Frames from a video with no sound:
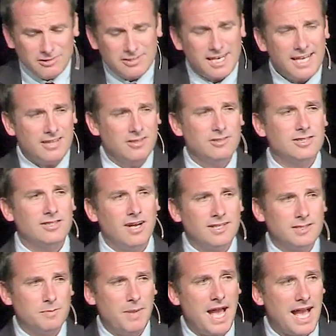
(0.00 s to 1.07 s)
You take those
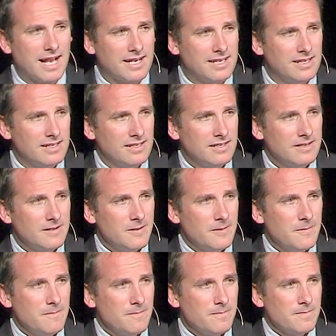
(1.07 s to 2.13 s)
thoughts back.
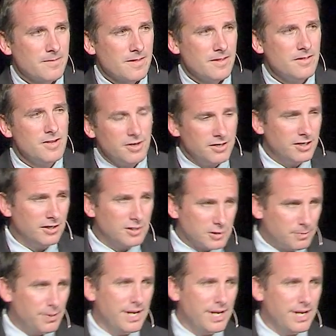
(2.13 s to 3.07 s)
They're yours.